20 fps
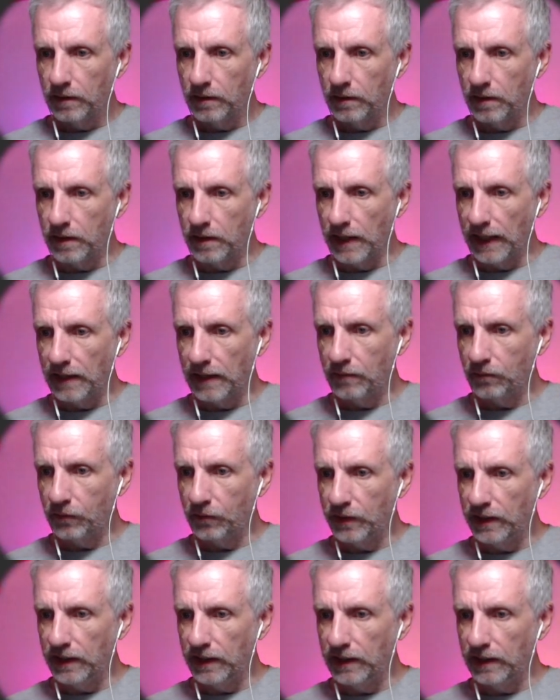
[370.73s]
Then
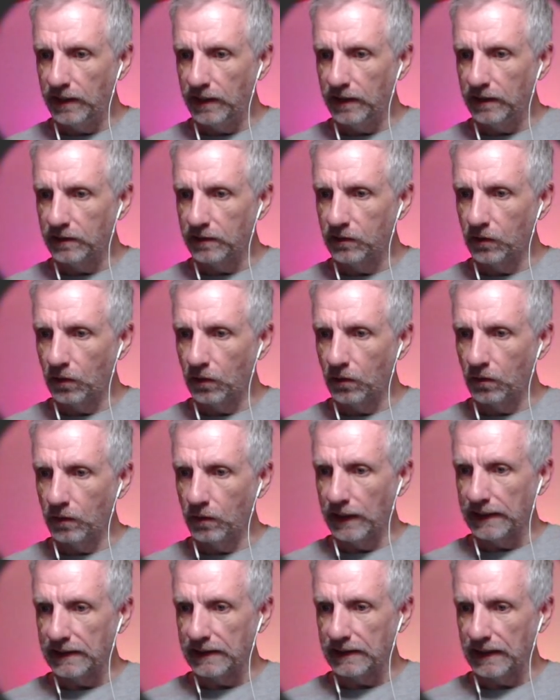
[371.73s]
we go
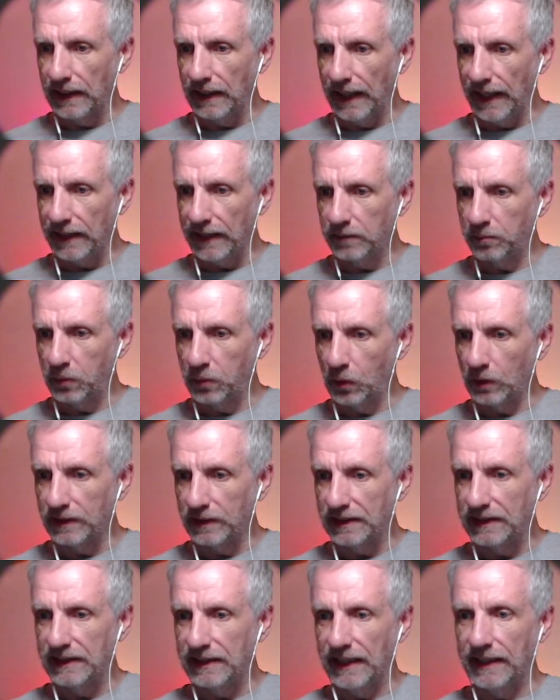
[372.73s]
and say export
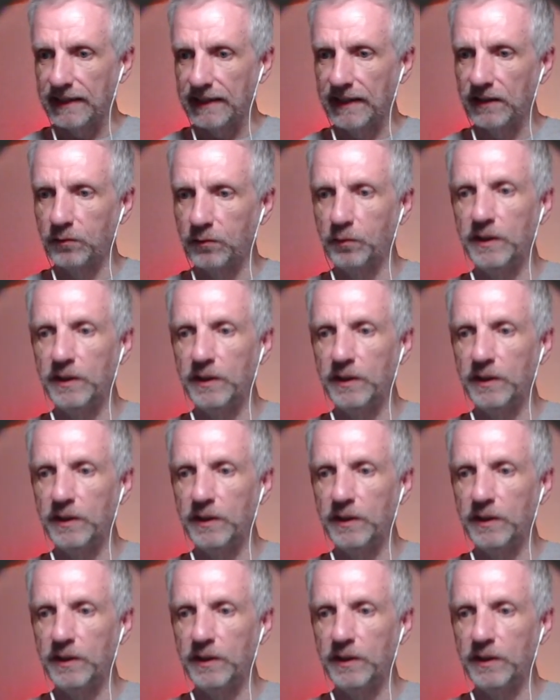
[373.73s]
settings.